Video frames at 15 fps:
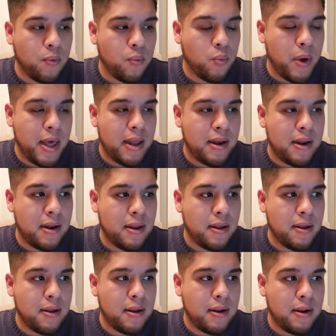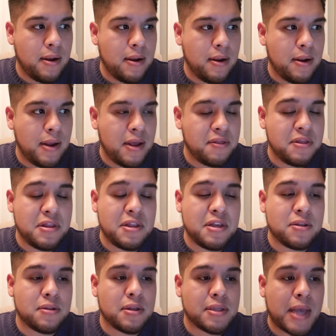when
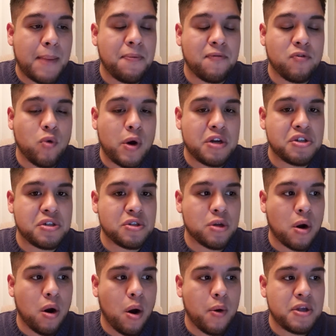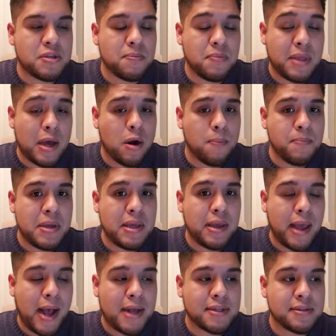the type of questions are always that are
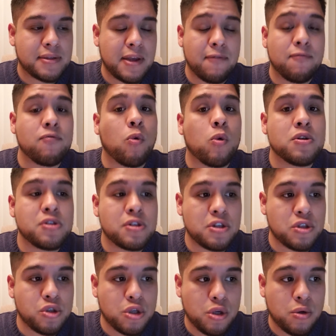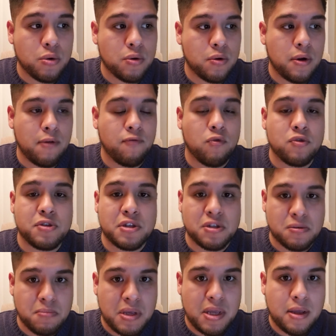being asked, it forces
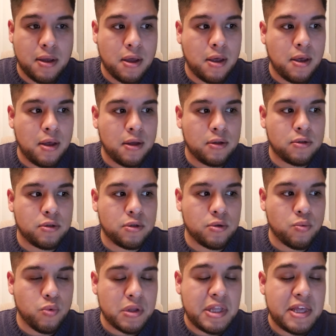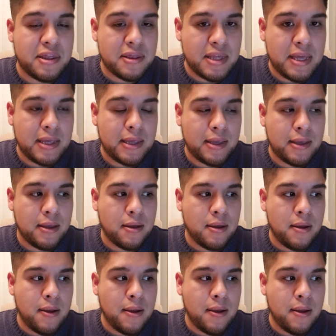me to really think